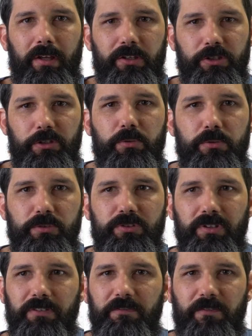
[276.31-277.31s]

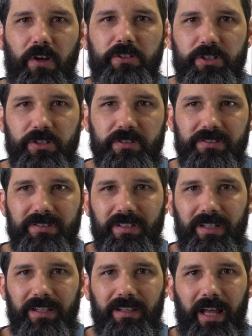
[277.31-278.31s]
use functions
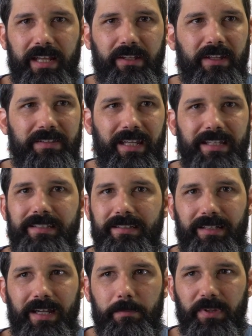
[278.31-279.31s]
like a data
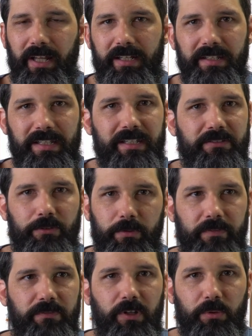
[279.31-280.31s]
type, like an int
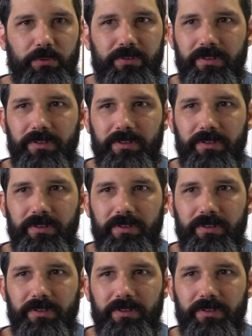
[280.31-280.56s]
or a float.